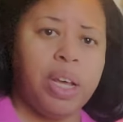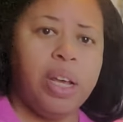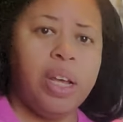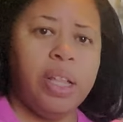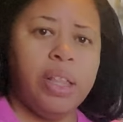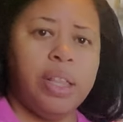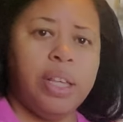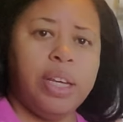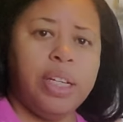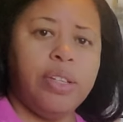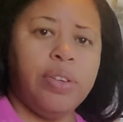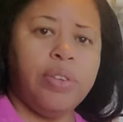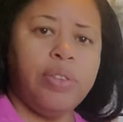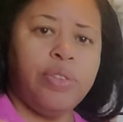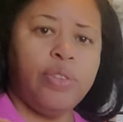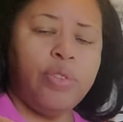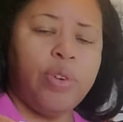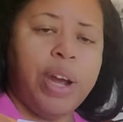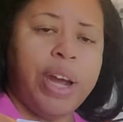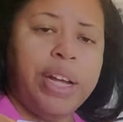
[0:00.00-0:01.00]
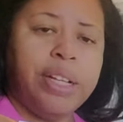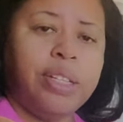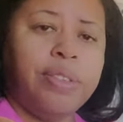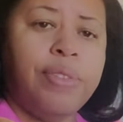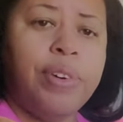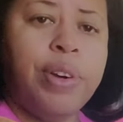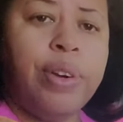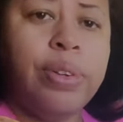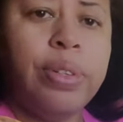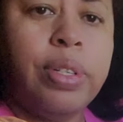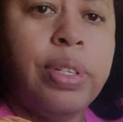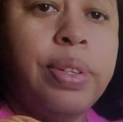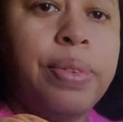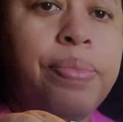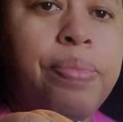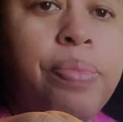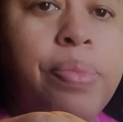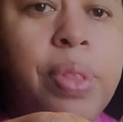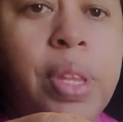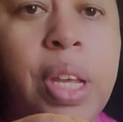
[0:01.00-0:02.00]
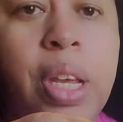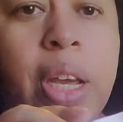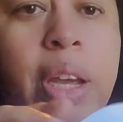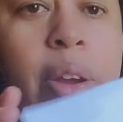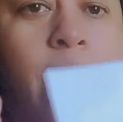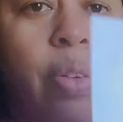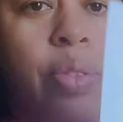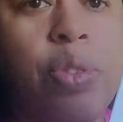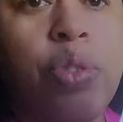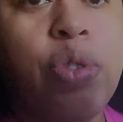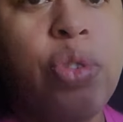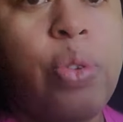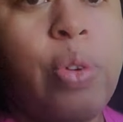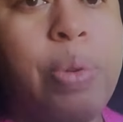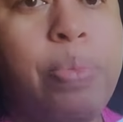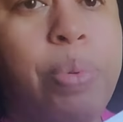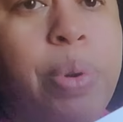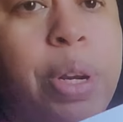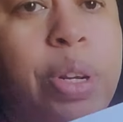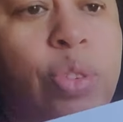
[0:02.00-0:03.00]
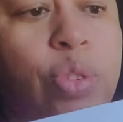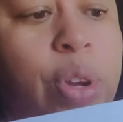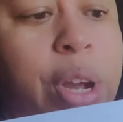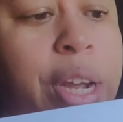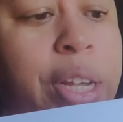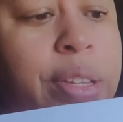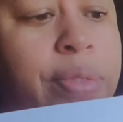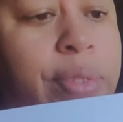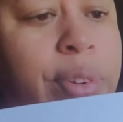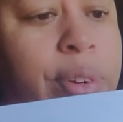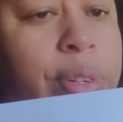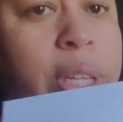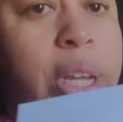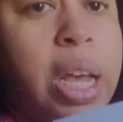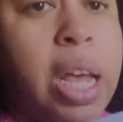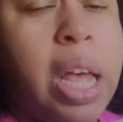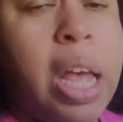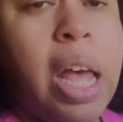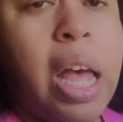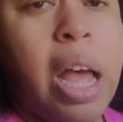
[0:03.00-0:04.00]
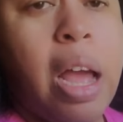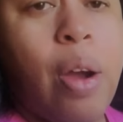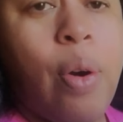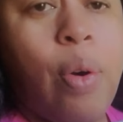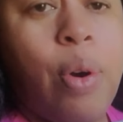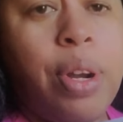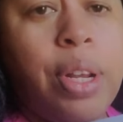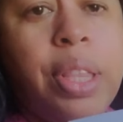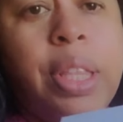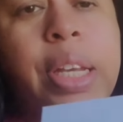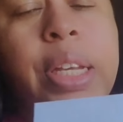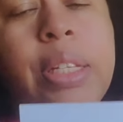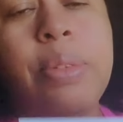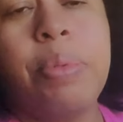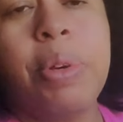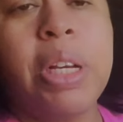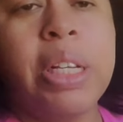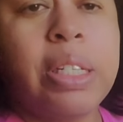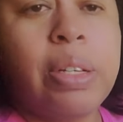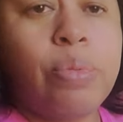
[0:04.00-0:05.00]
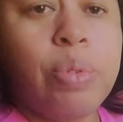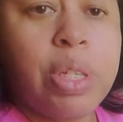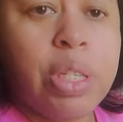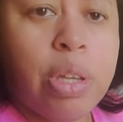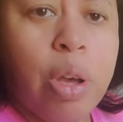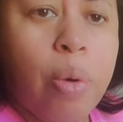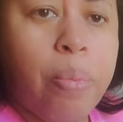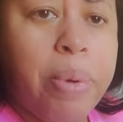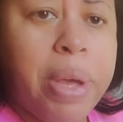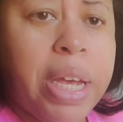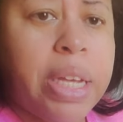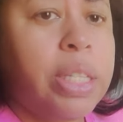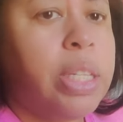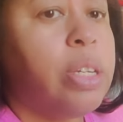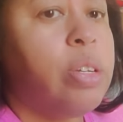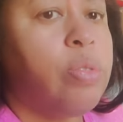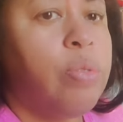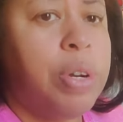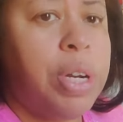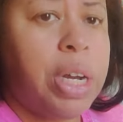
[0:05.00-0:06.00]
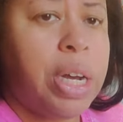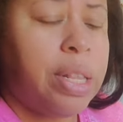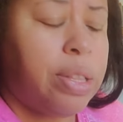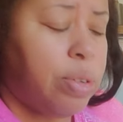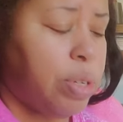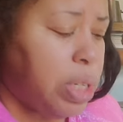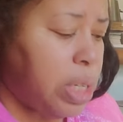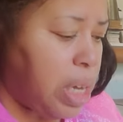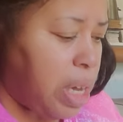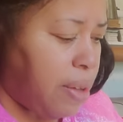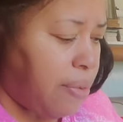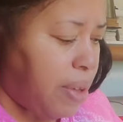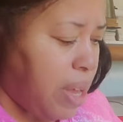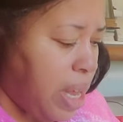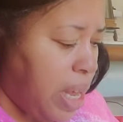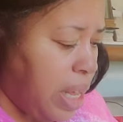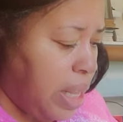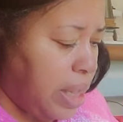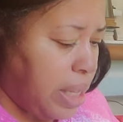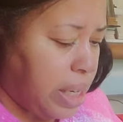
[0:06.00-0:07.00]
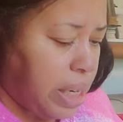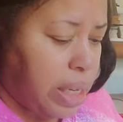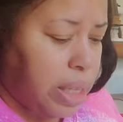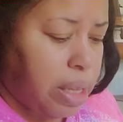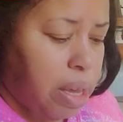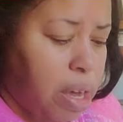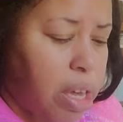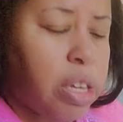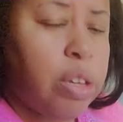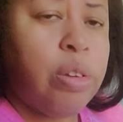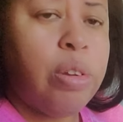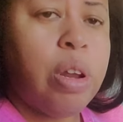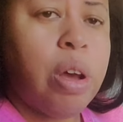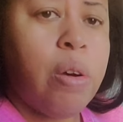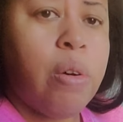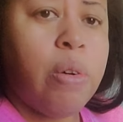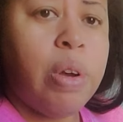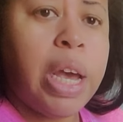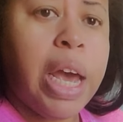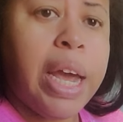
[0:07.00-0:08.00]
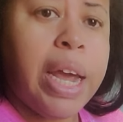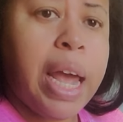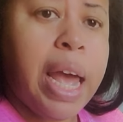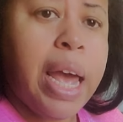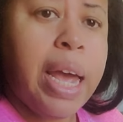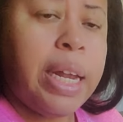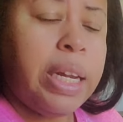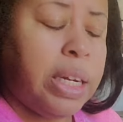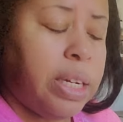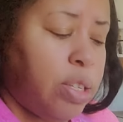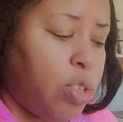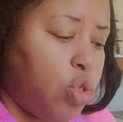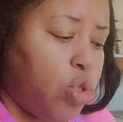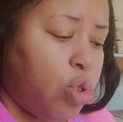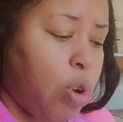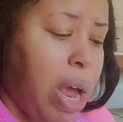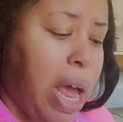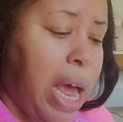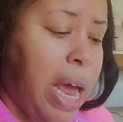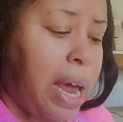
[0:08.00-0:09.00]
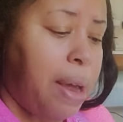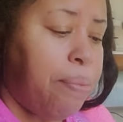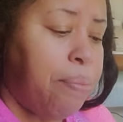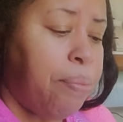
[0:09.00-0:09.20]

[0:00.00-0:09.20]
These are the transfers here, the screen print transfers. I ordered these because I was so busy doing other stuff that I thought, you know, okay, hey, let's try,